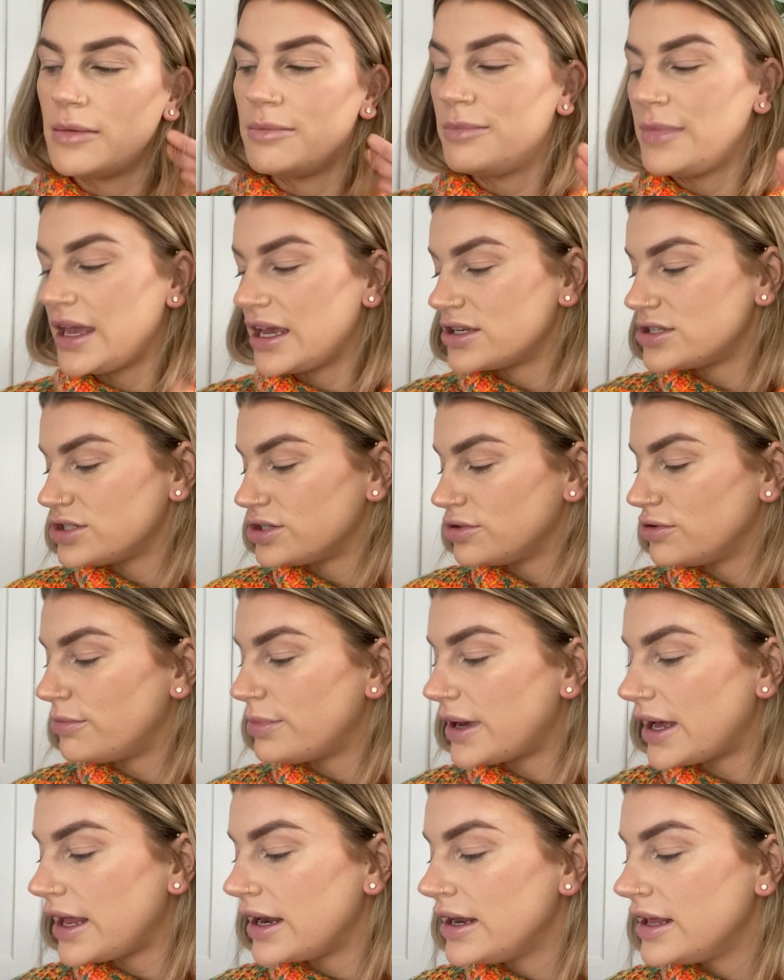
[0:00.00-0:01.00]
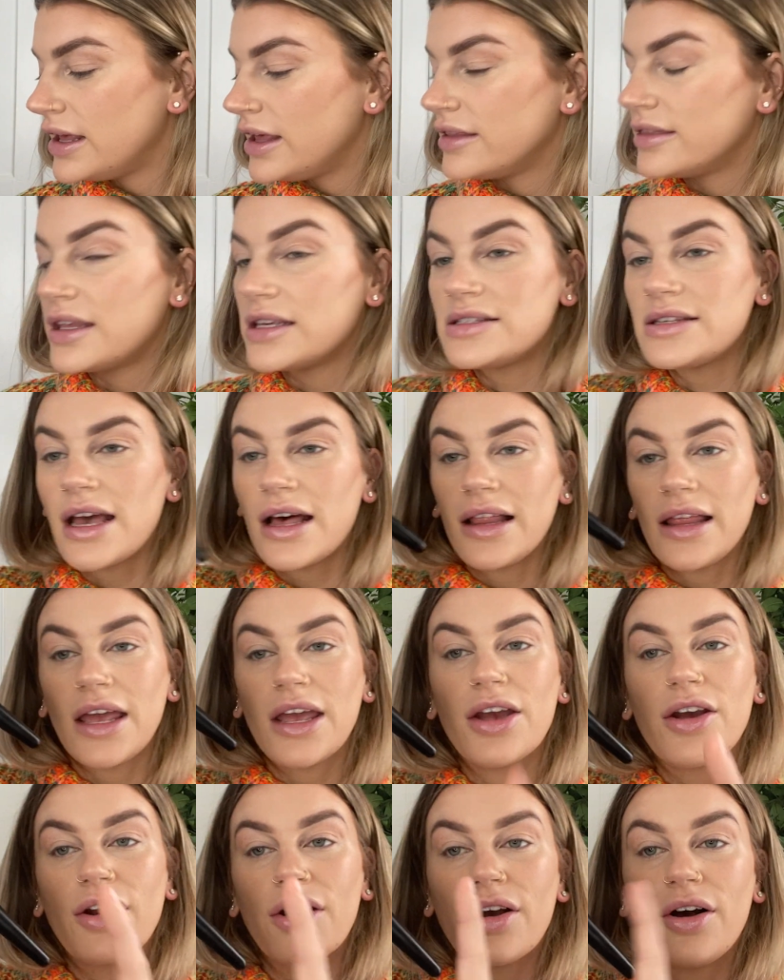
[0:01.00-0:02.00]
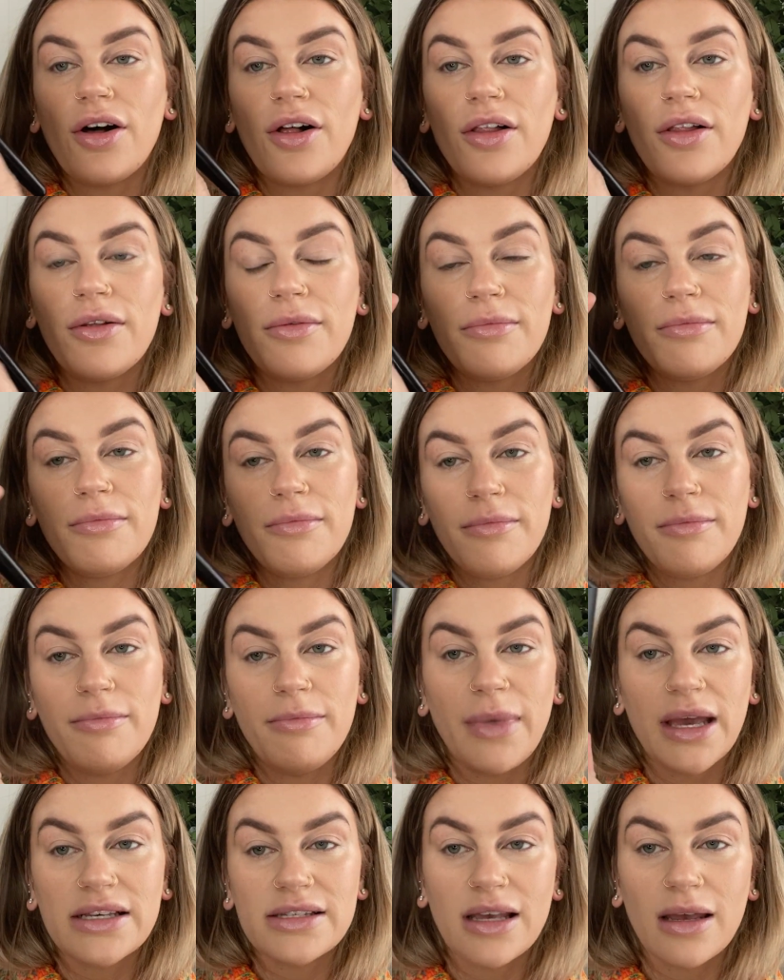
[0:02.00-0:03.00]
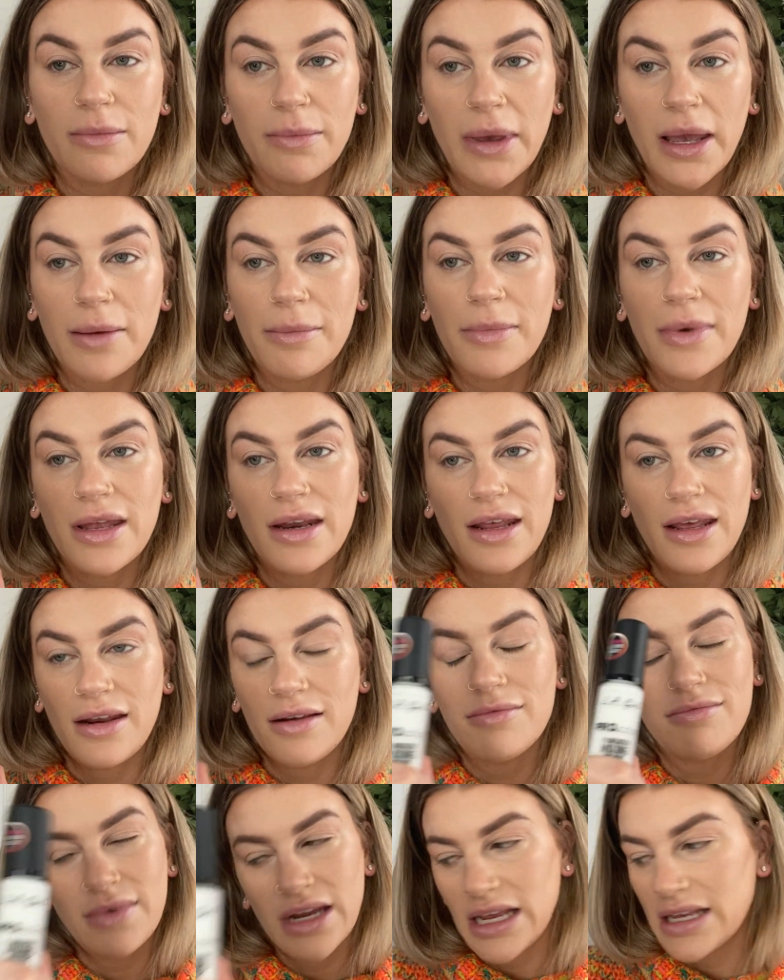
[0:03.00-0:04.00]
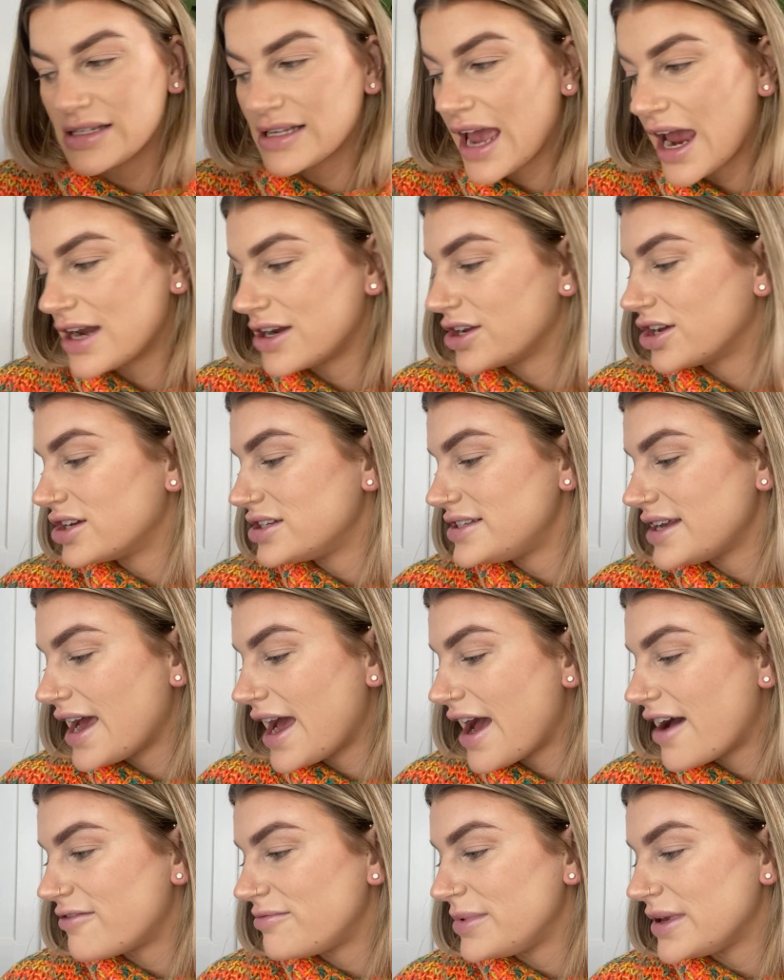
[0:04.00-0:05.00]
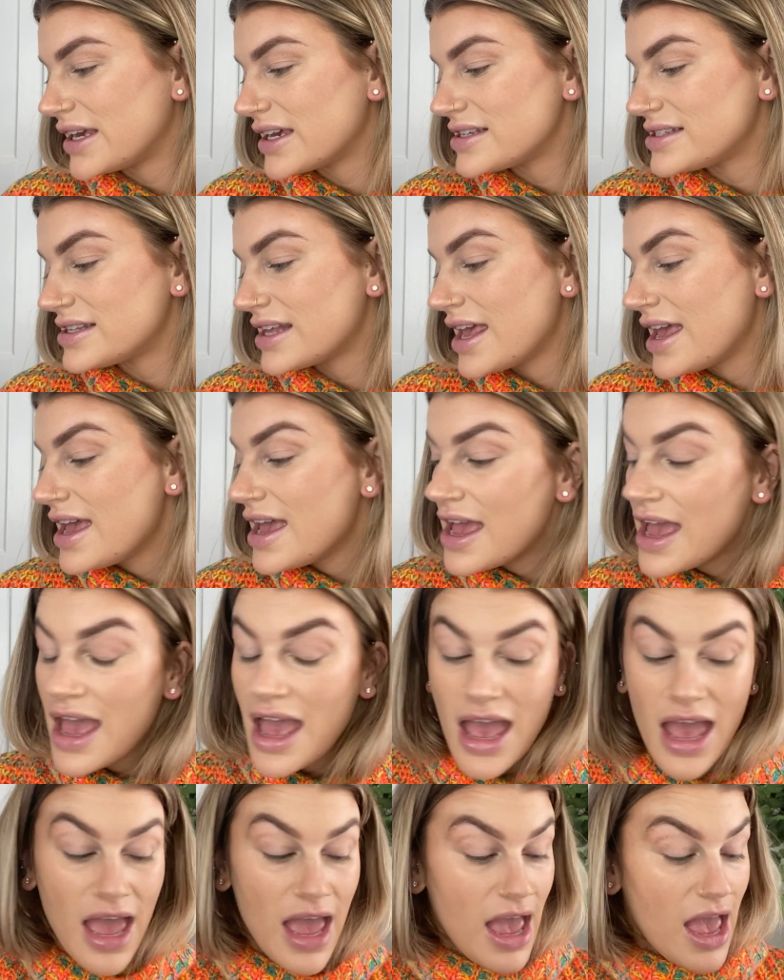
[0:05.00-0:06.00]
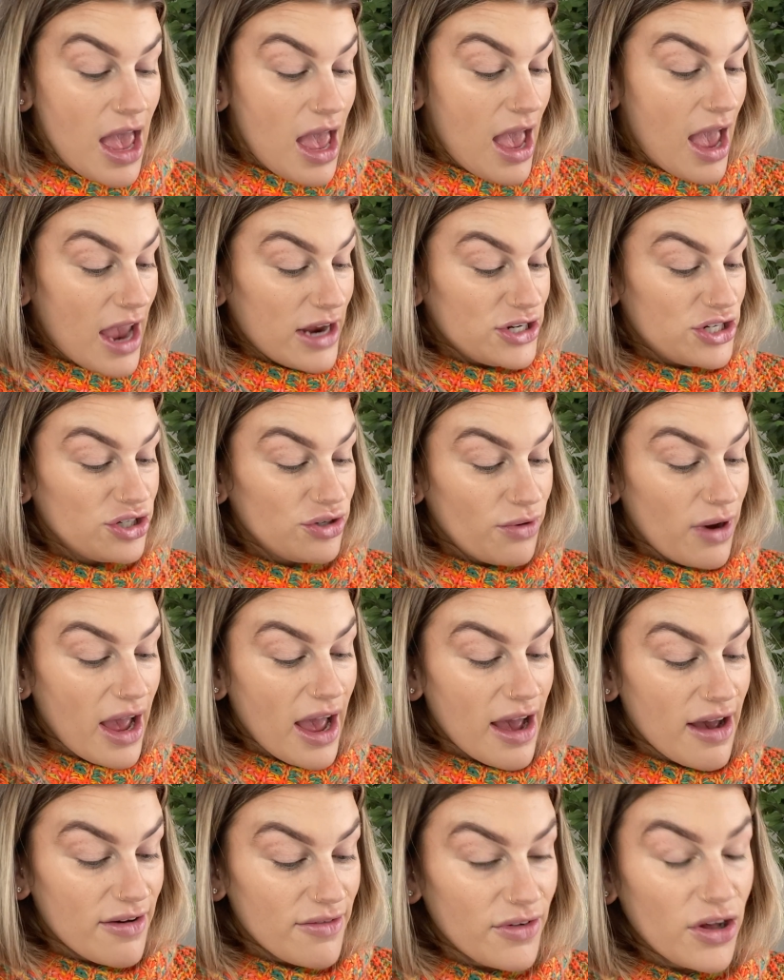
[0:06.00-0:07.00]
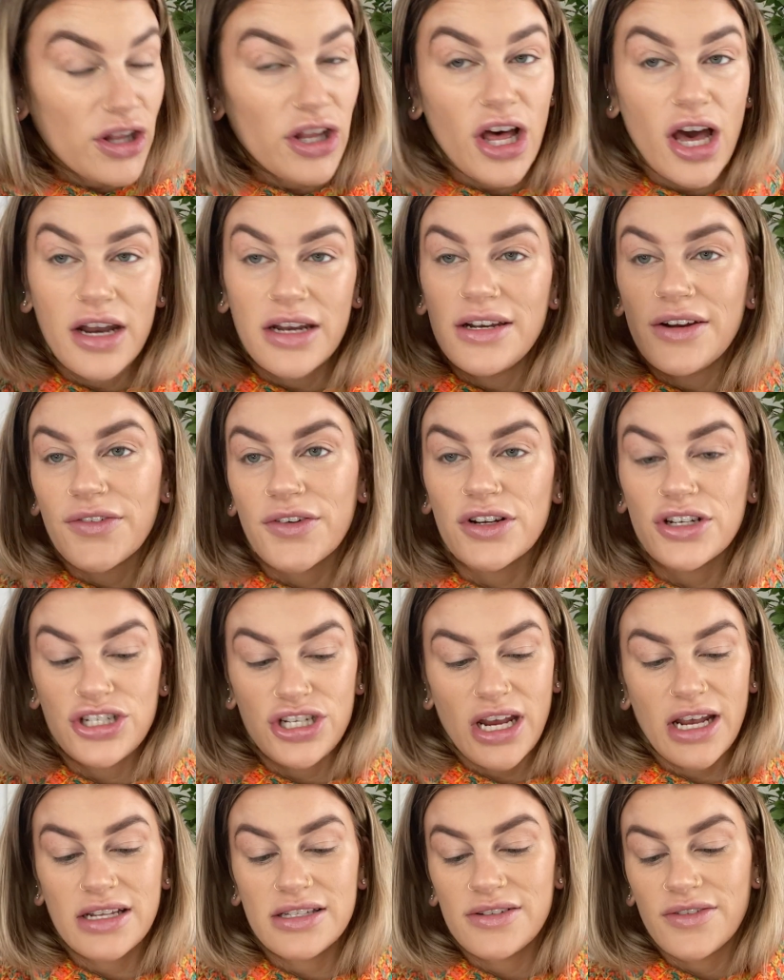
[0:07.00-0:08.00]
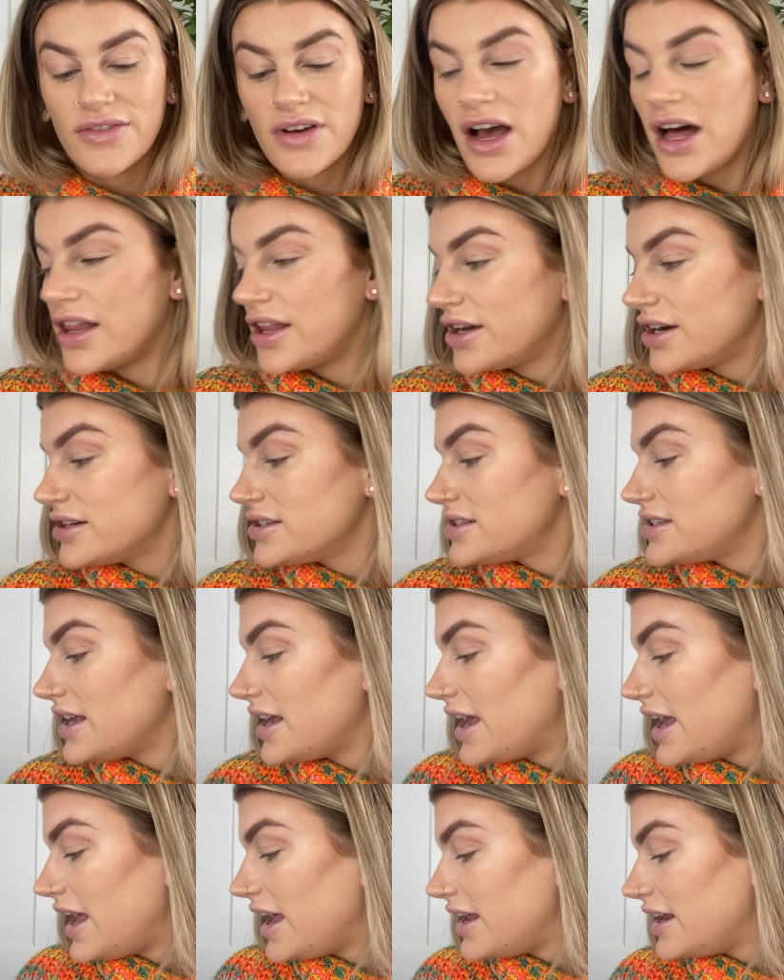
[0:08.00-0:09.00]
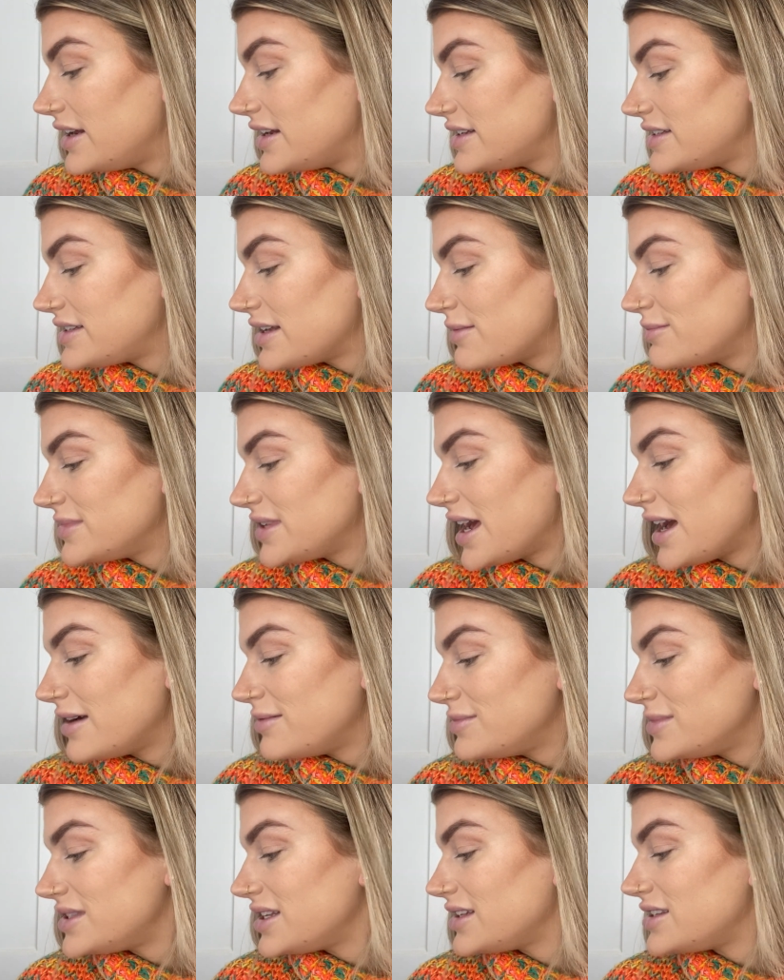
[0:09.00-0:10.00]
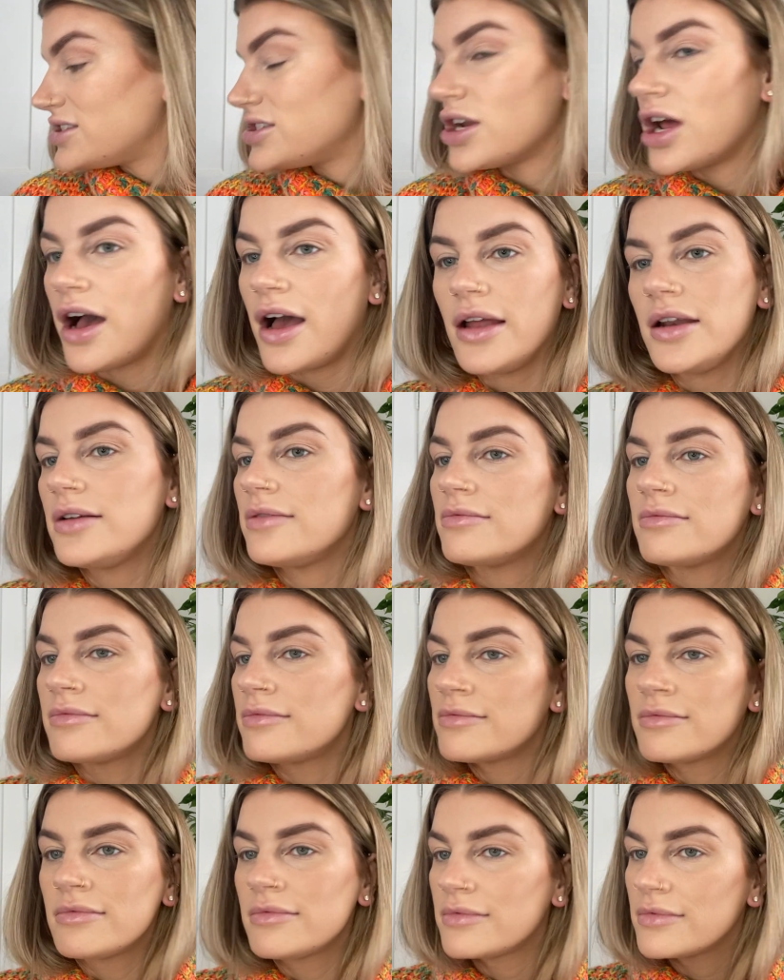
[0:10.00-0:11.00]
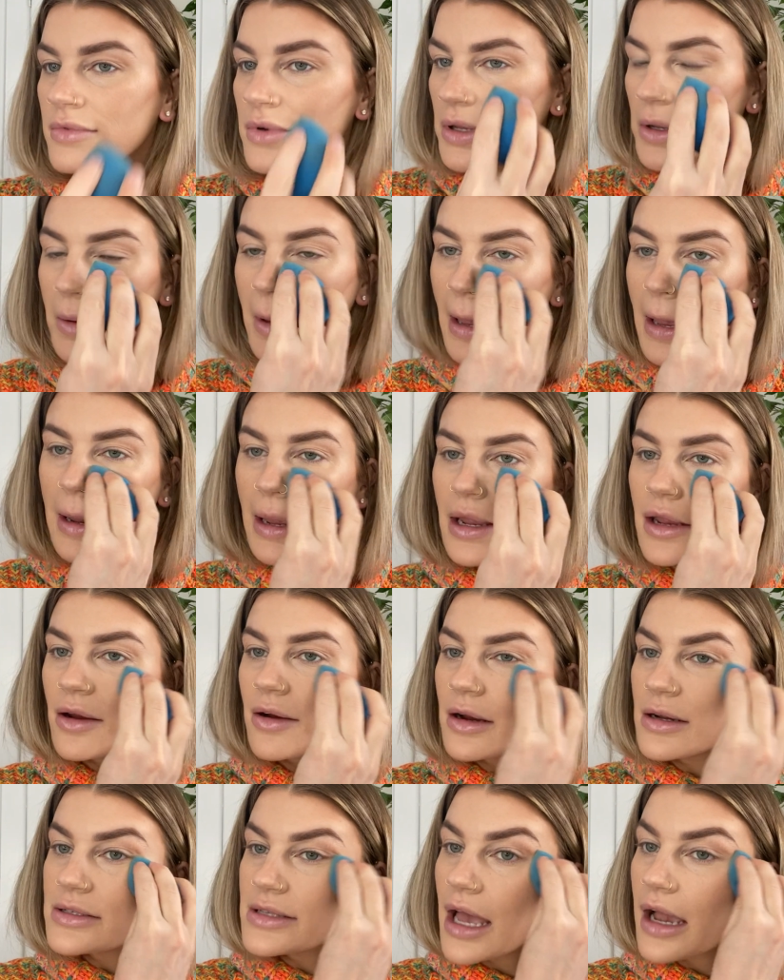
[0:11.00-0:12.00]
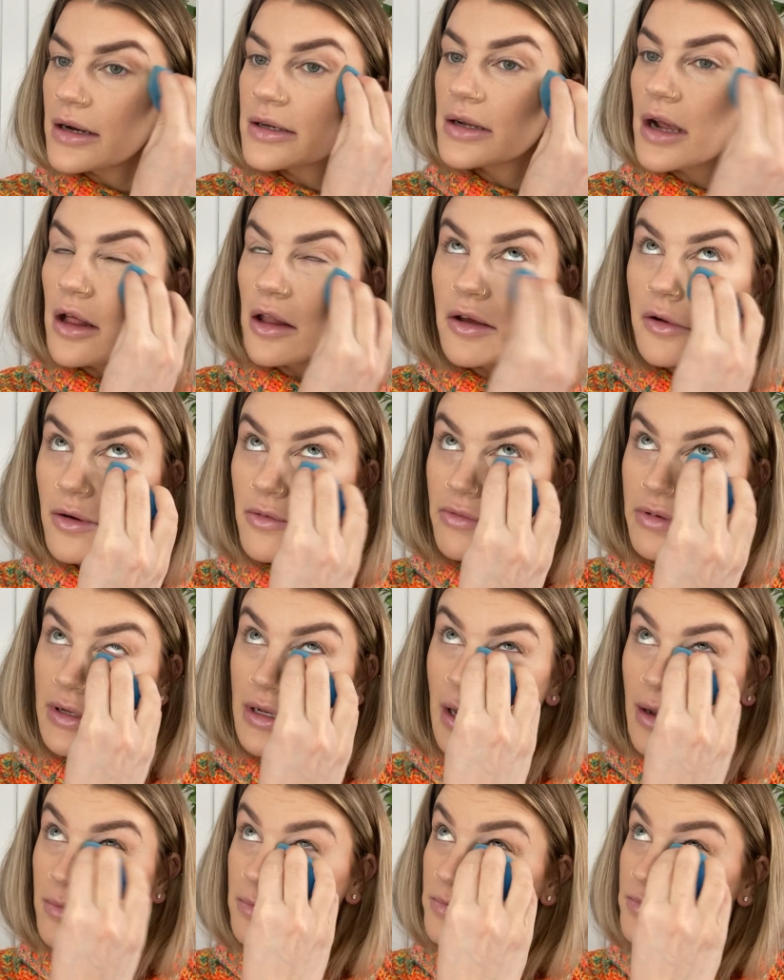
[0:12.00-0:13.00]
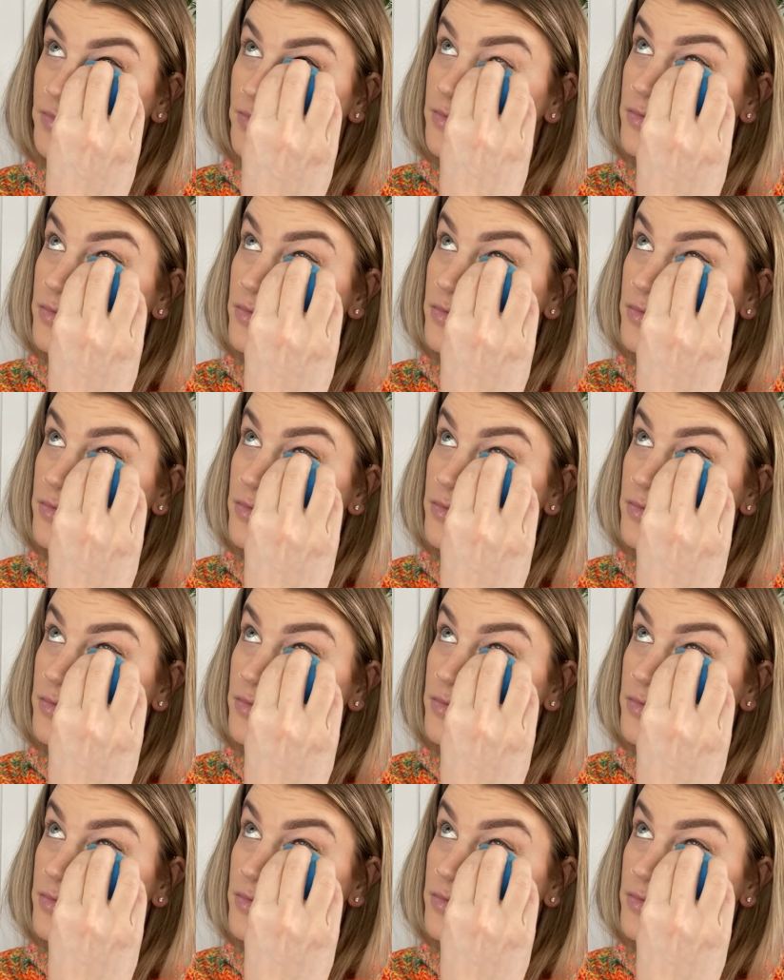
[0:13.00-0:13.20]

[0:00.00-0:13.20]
make do. But this LA Girl mixing pigment, it is kind of good to have because I do have a lot of different shades of colors, and sometimes you can't get your exact color every time.